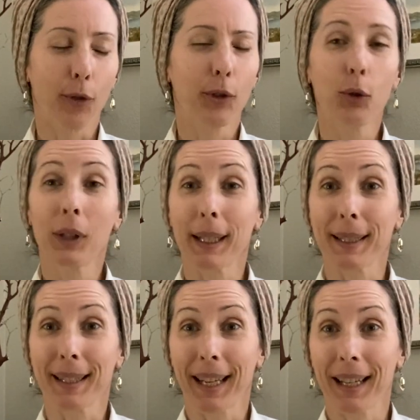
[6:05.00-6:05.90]
a few
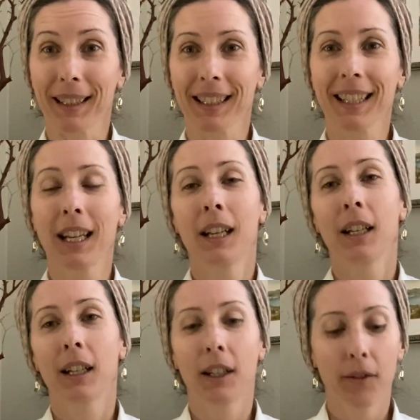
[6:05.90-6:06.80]
less sales
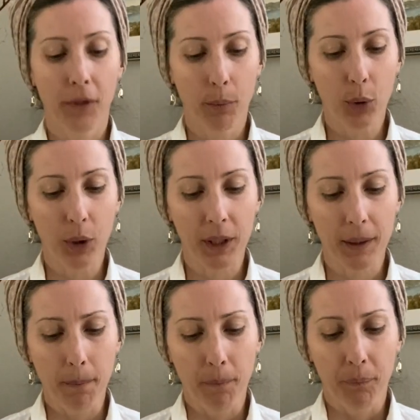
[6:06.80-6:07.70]
of the
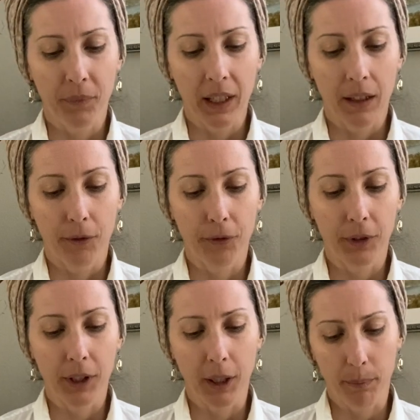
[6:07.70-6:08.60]
books
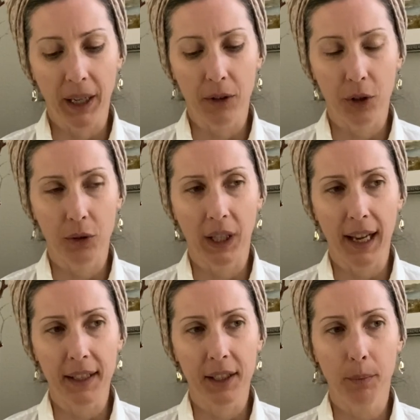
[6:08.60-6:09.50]
for, compared to
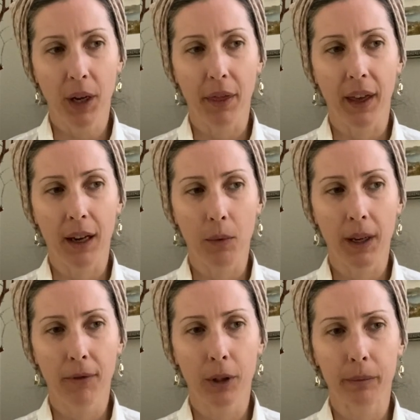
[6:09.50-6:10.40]
last month.
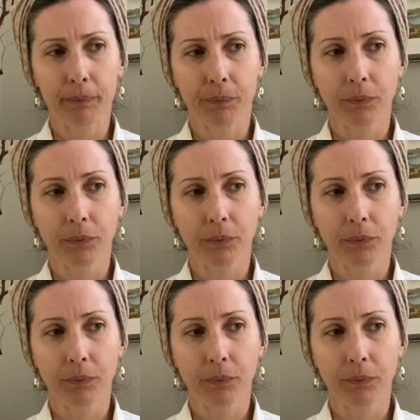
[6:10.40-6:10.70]
However,